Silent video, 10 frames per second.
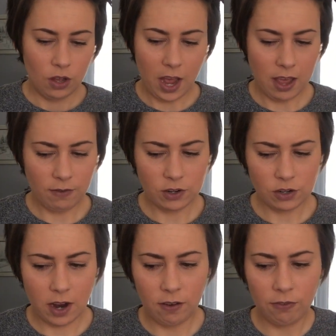I even
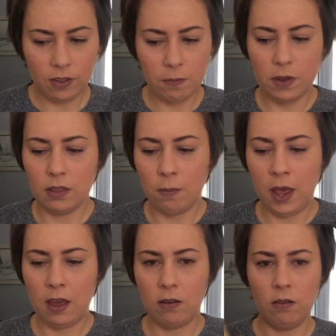tried flipping the
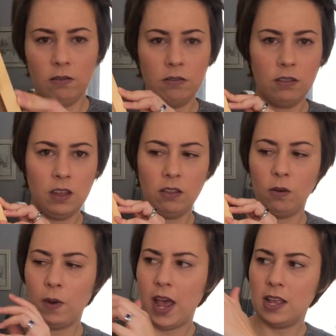panel the
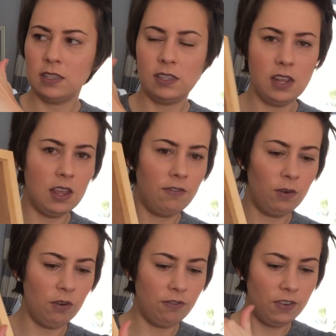other way and seeing if
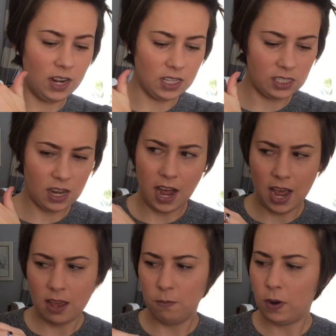it would fit
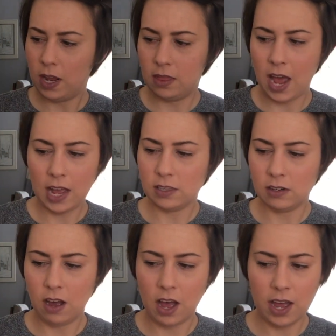inside, but that's
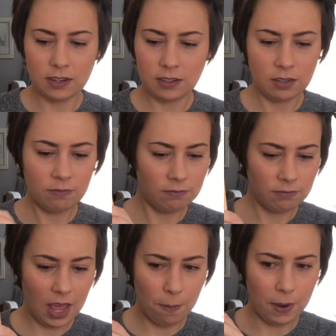not
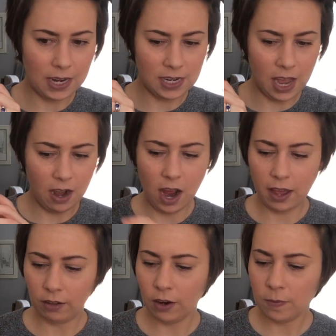8x10
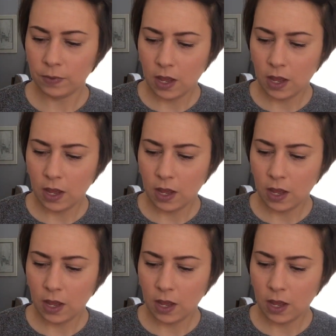either.